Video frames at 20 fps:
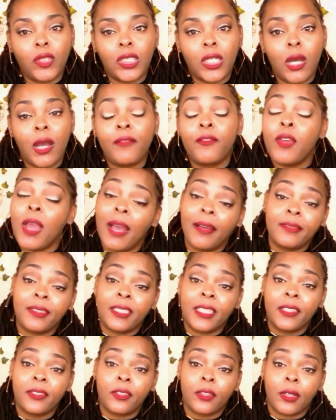you know, if you have
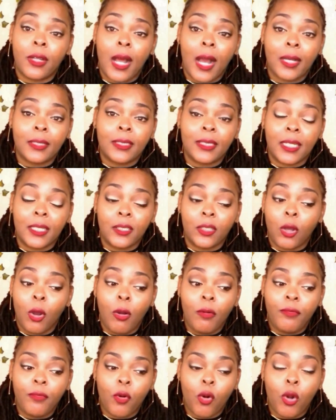sister locks, then
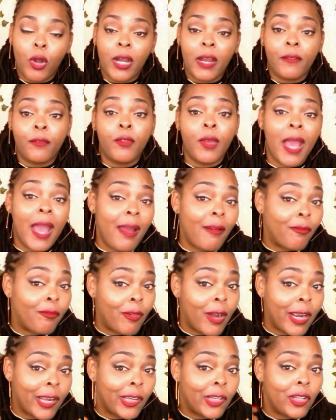go for it. If you
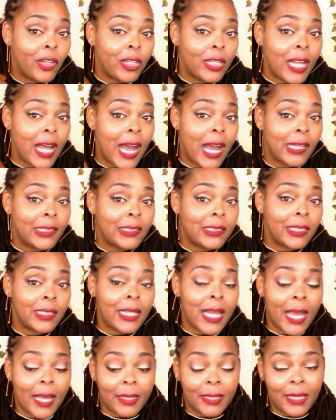have regular locks
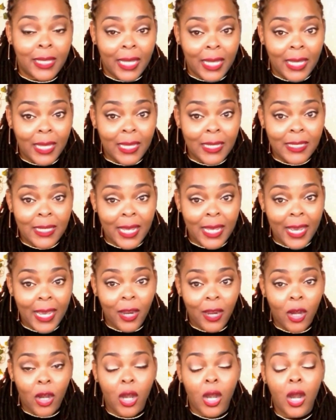like these
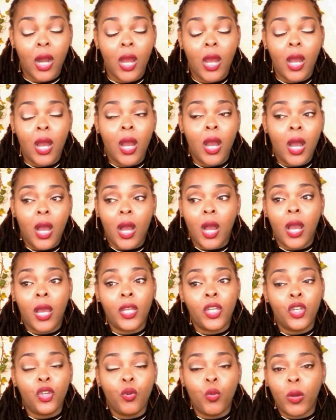here,
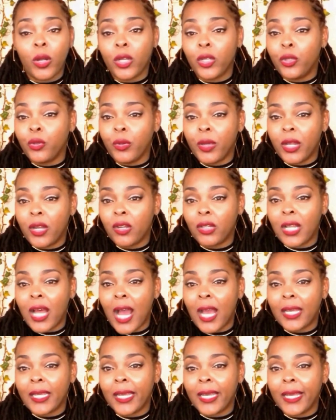and you want to do
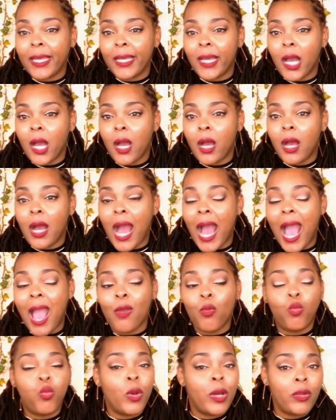interlocking,
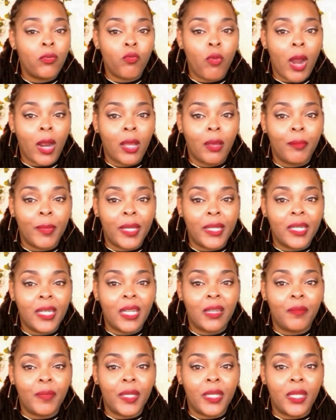I wouldn't recommend
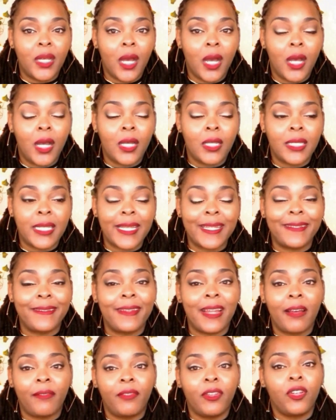it because it's
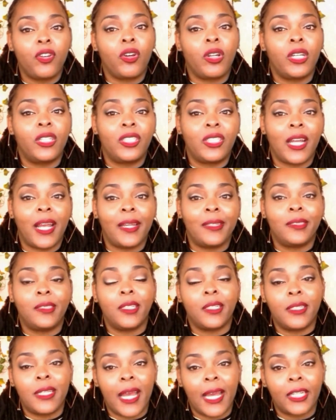definitely going to
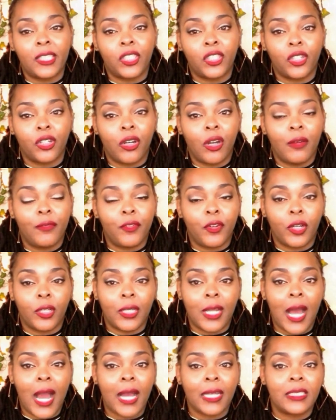change the texture of your
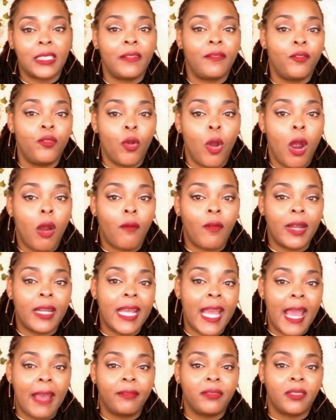locks. If you
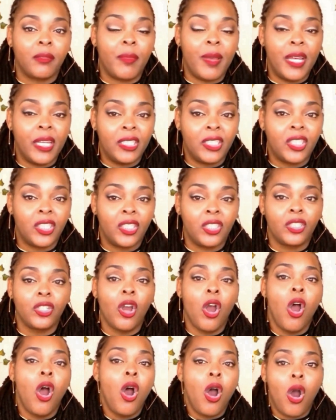already have some
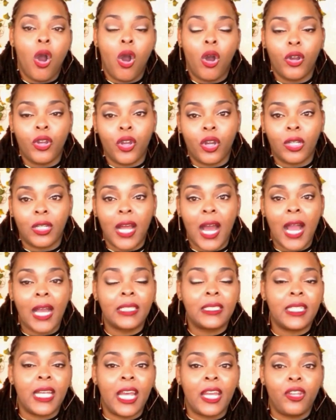inches on your
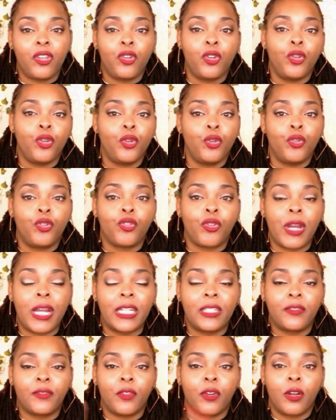locks and you
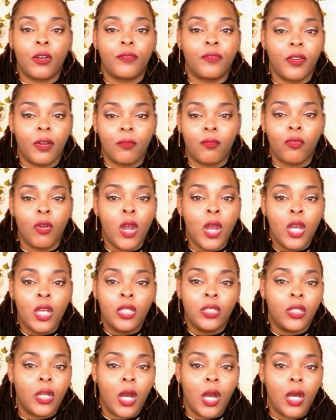transfer from
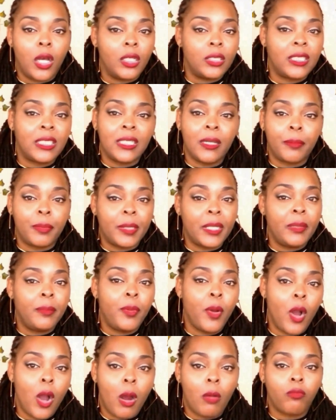simply
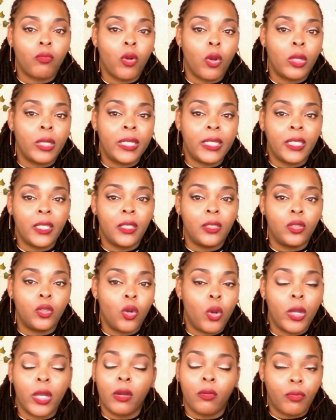palm rolling,
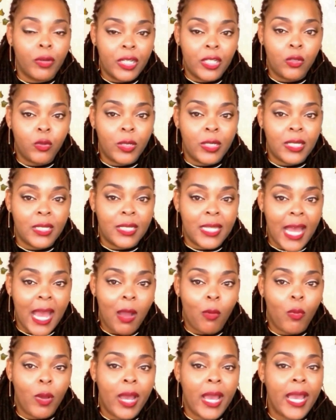doing a retwist
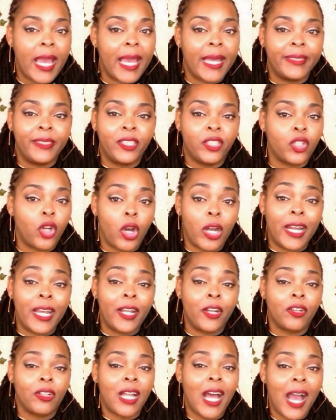that way, and start
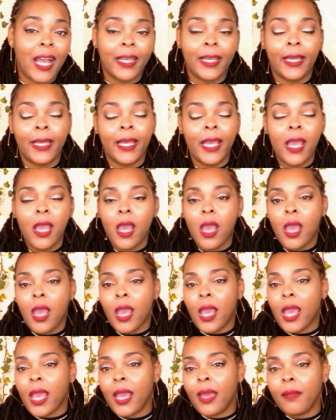interlocking,
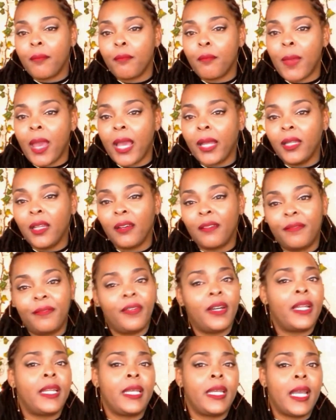it may look
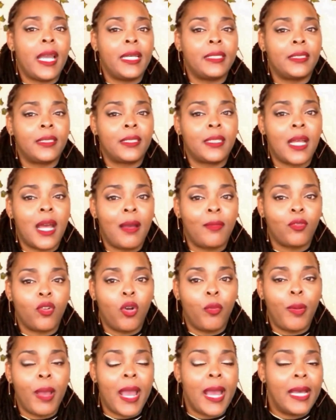funny as the time go